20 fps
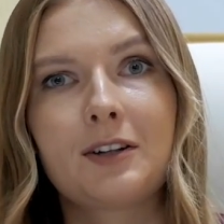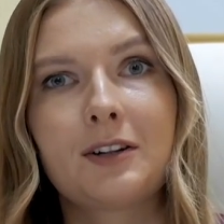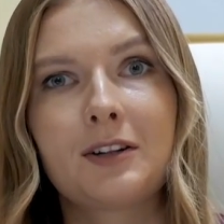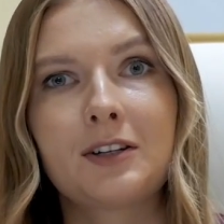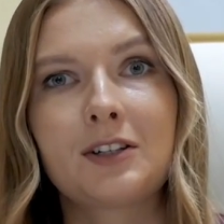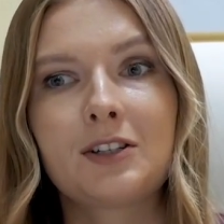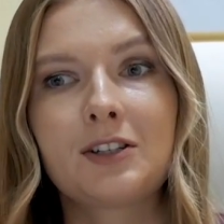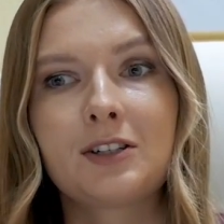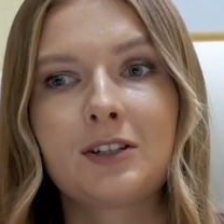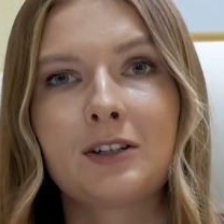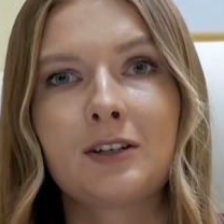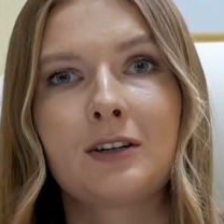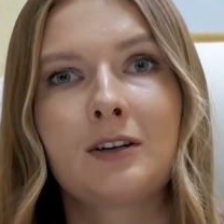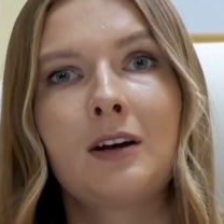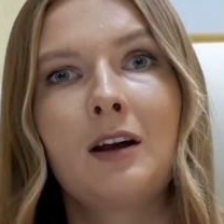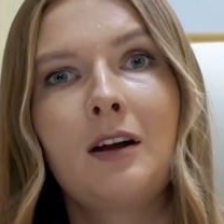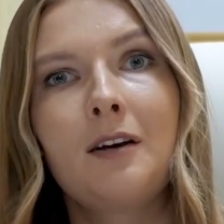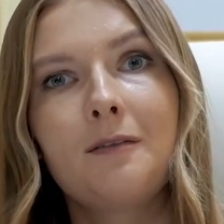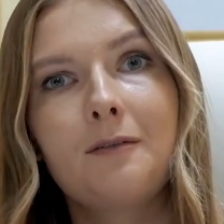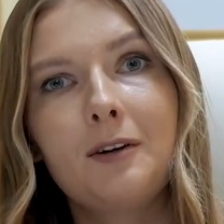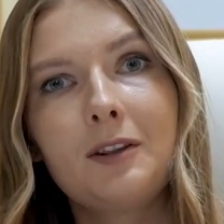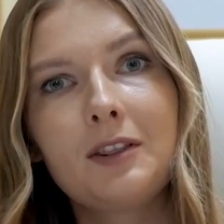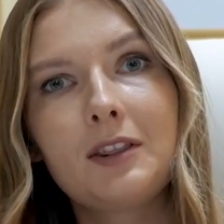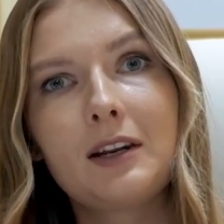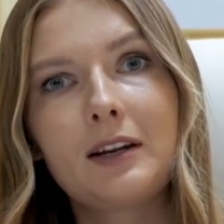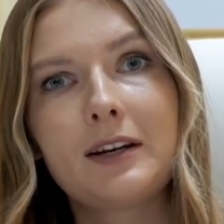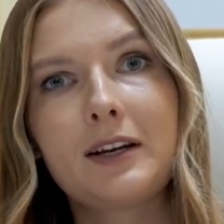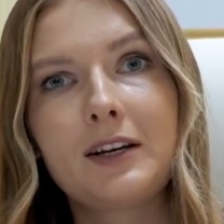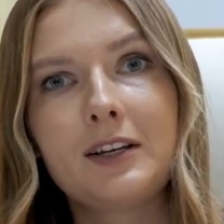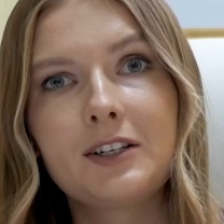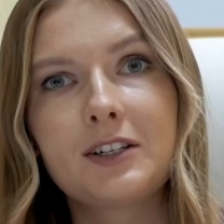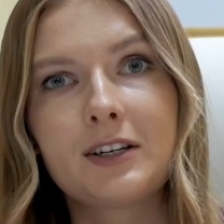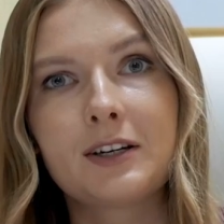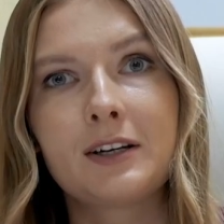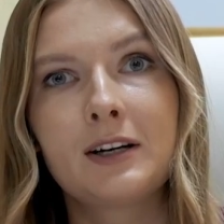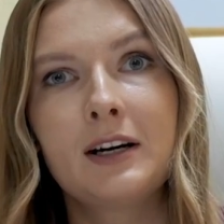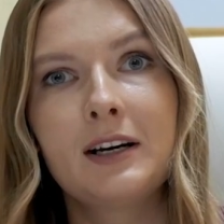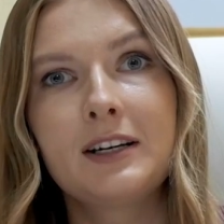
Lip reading: that when the lady